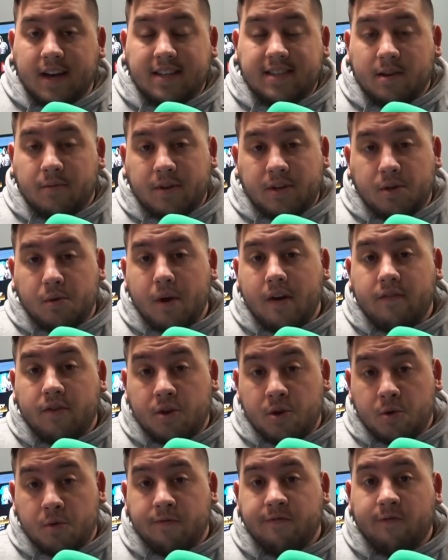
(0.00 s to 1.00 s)
guys that we do have a
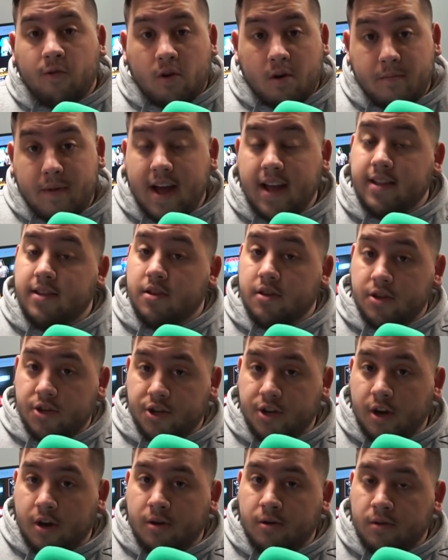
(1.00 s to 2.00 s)
new format to the
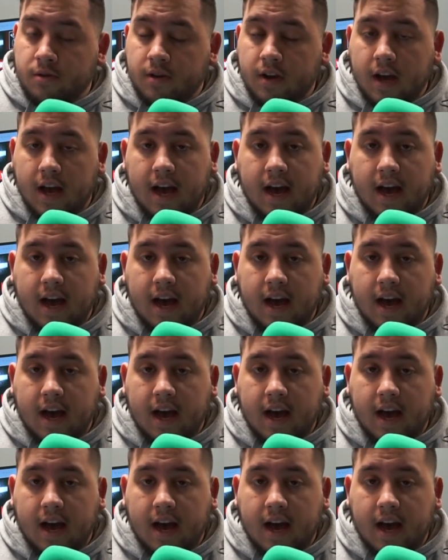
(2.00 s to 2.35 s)
show.